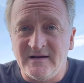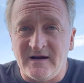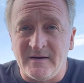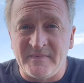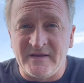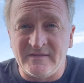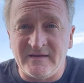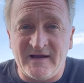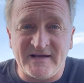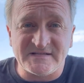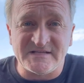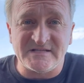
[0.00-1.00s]
I mean, the
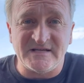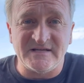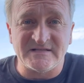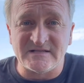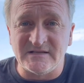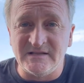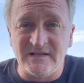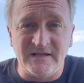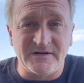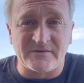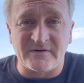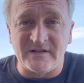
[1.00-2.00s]
SEC is
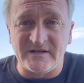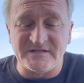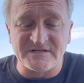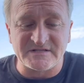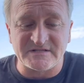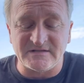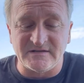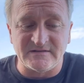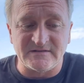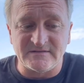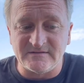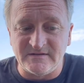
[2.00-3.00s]
literally just,
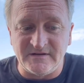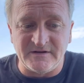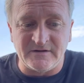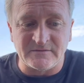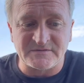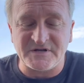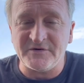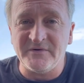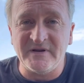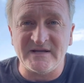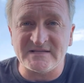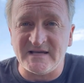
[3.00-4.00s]

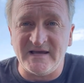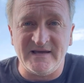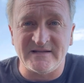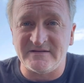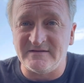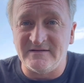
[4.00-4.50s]
turning its head.